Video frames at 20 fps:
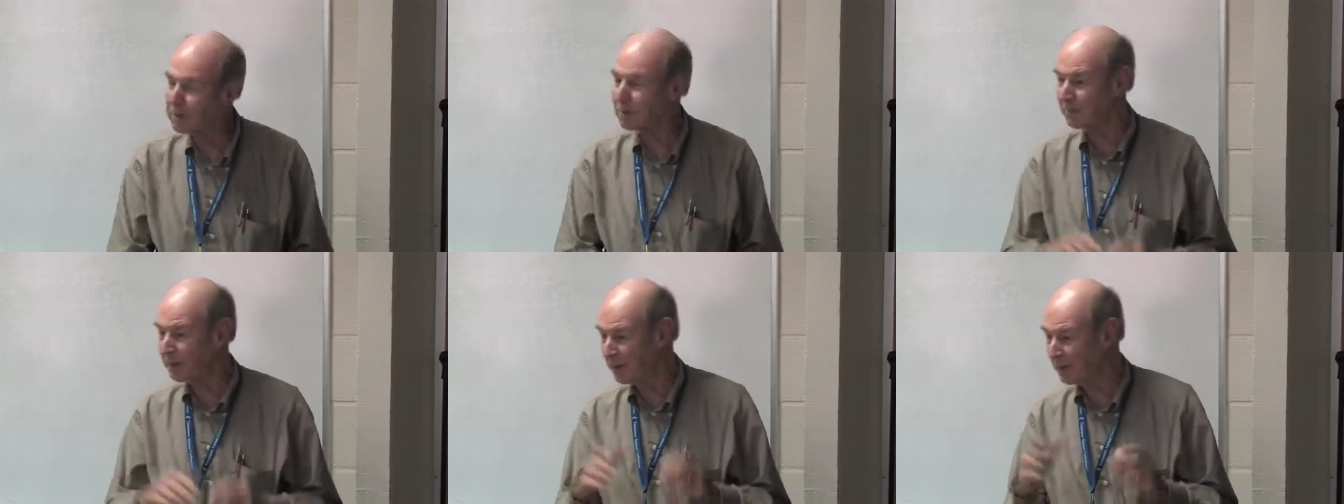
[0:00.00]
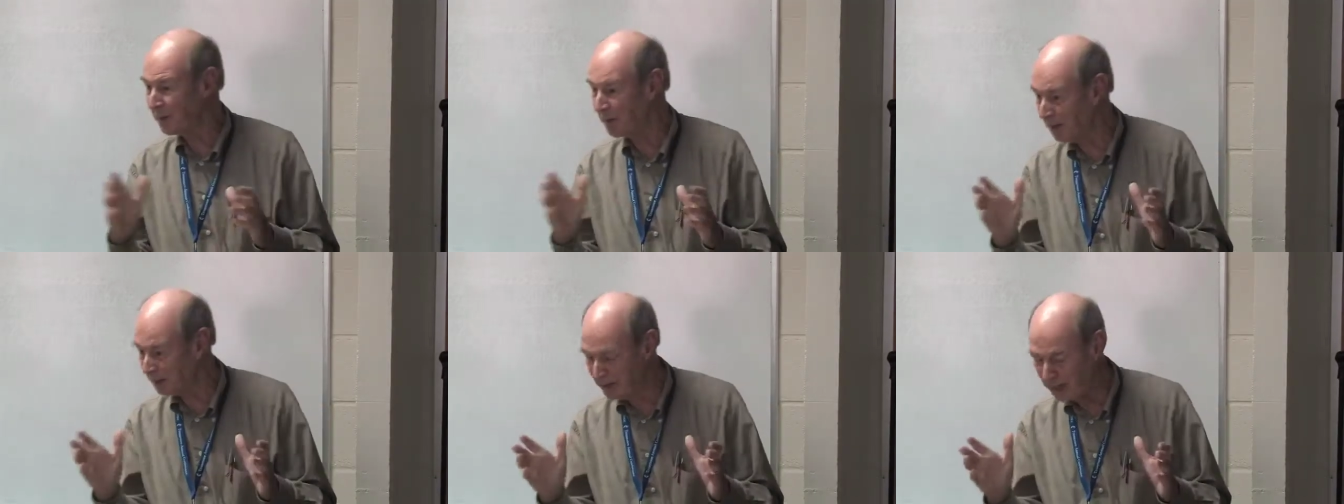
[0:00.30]
or
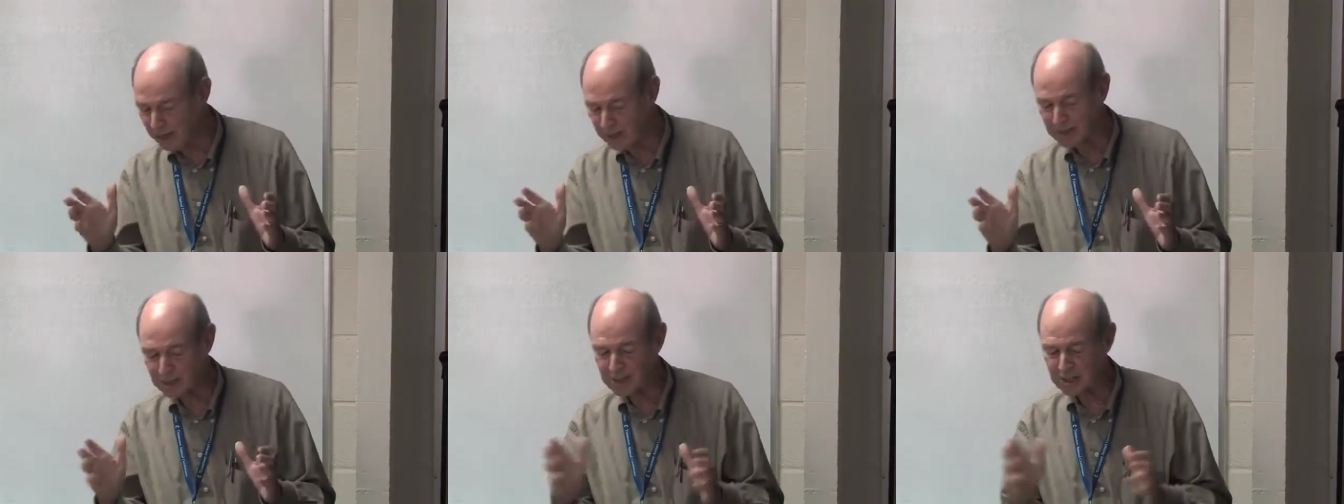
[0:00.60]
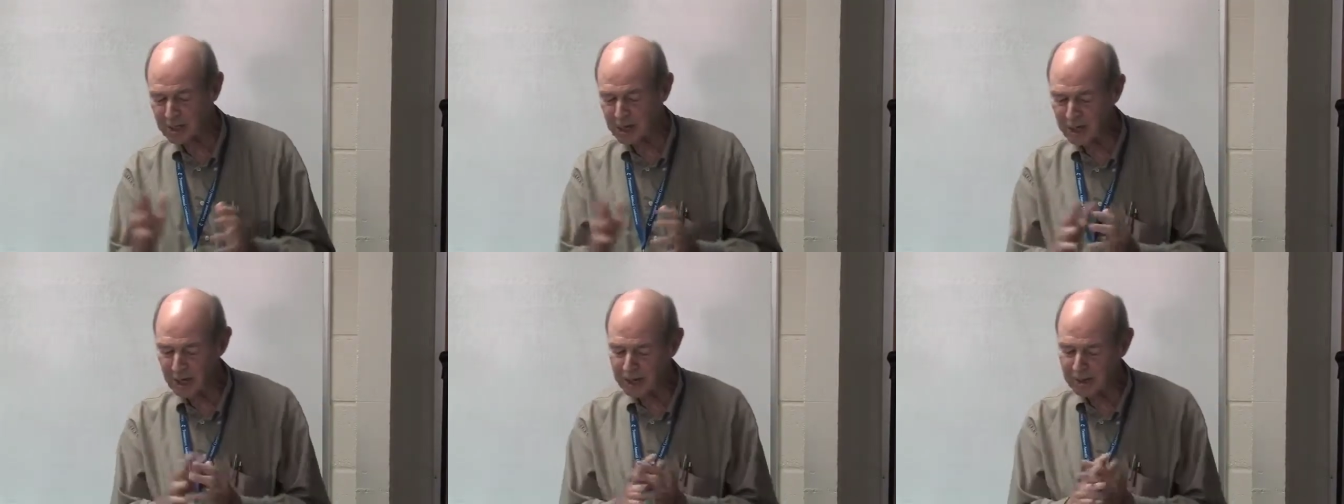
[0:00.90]
maybe a lot
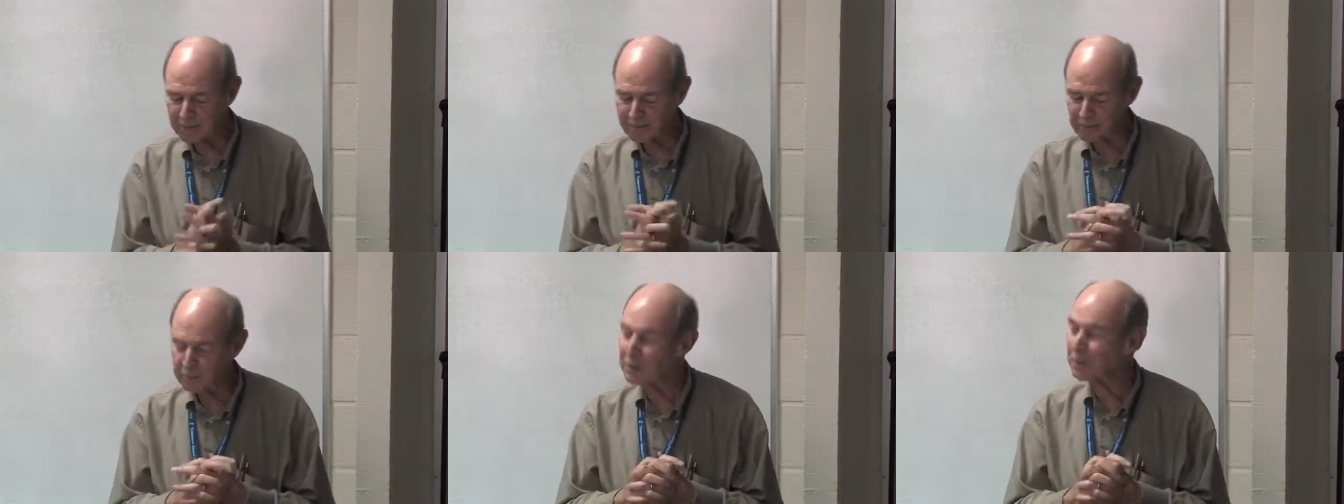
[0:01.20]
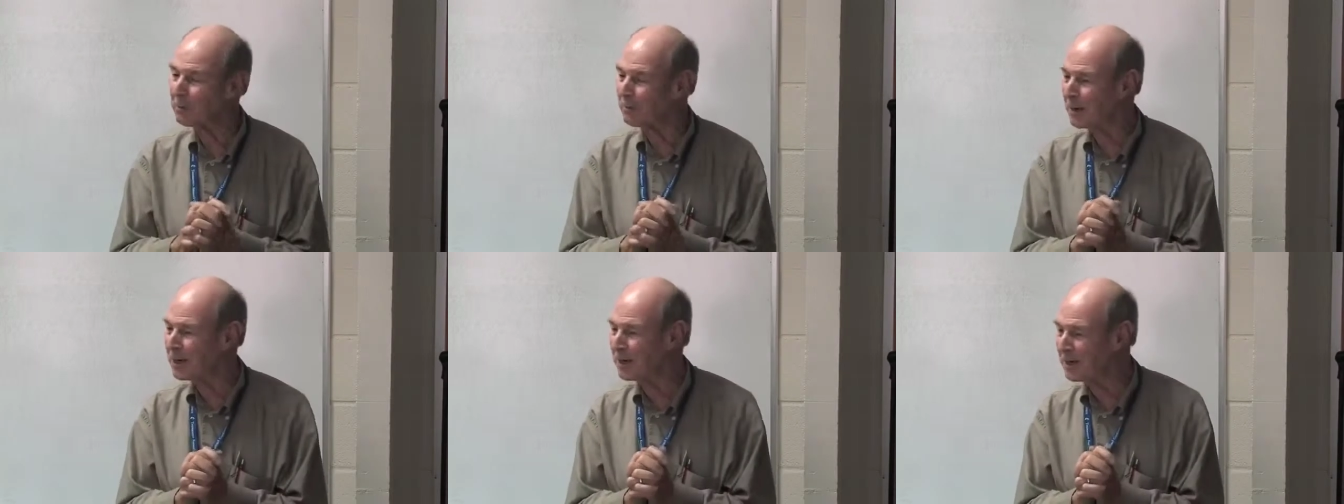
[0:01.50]
aside, for
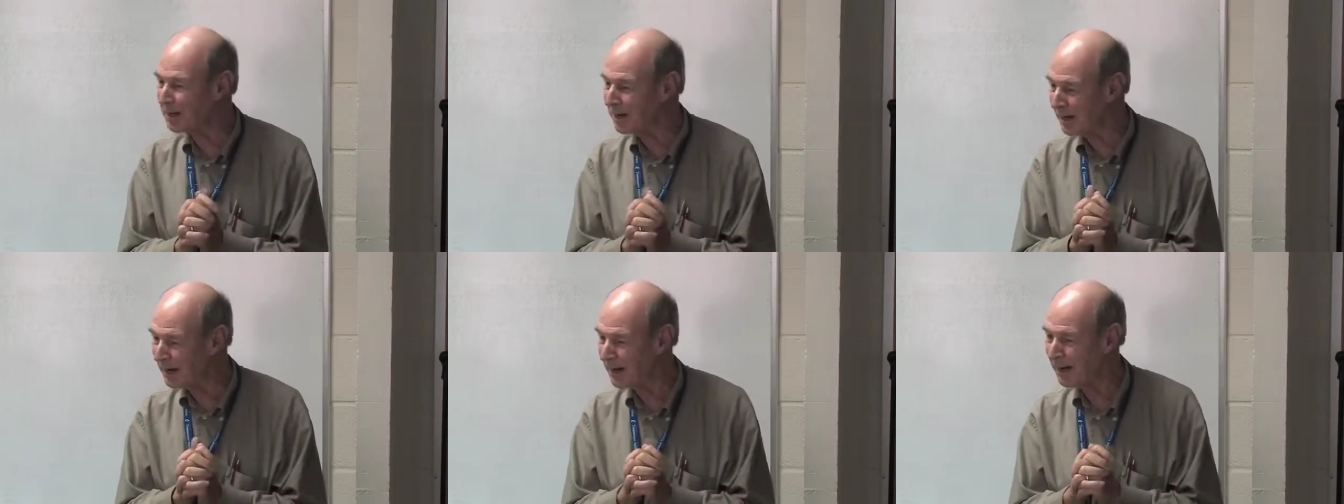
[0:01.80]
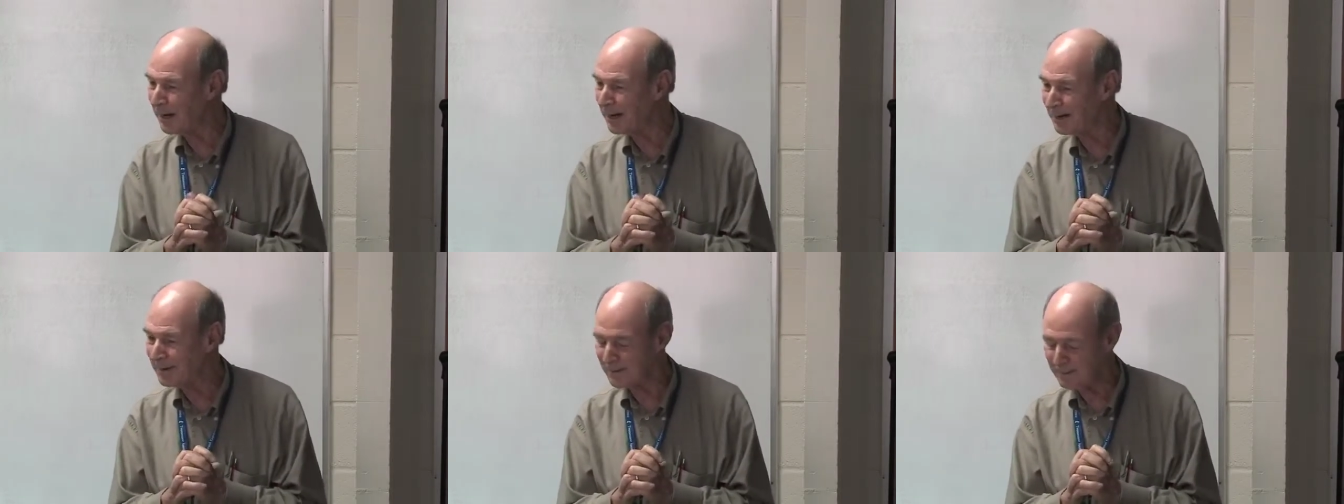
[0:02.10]
a rainy
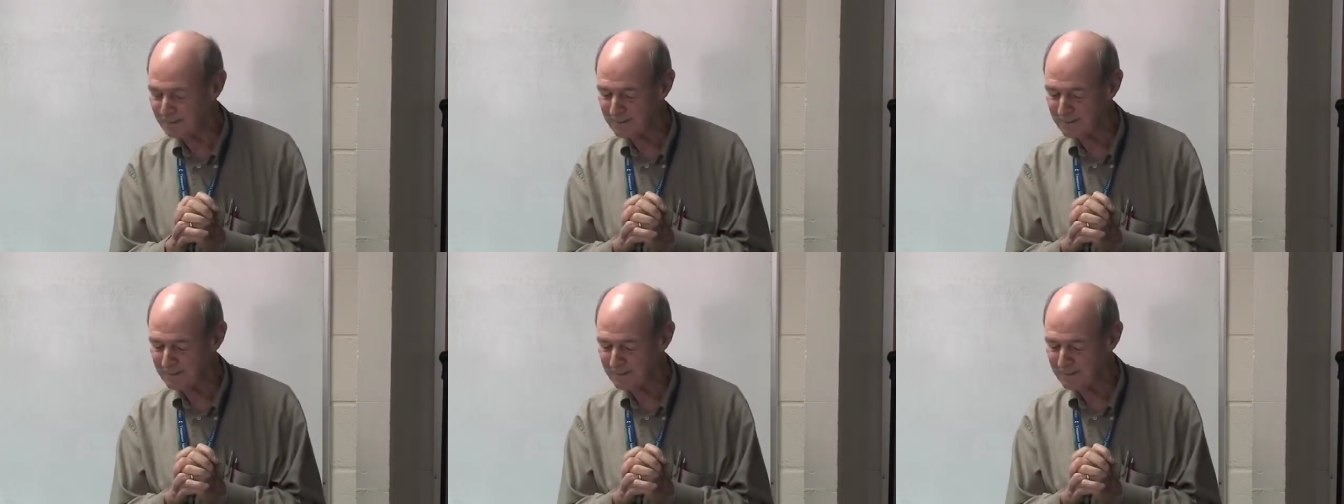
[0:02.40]
day.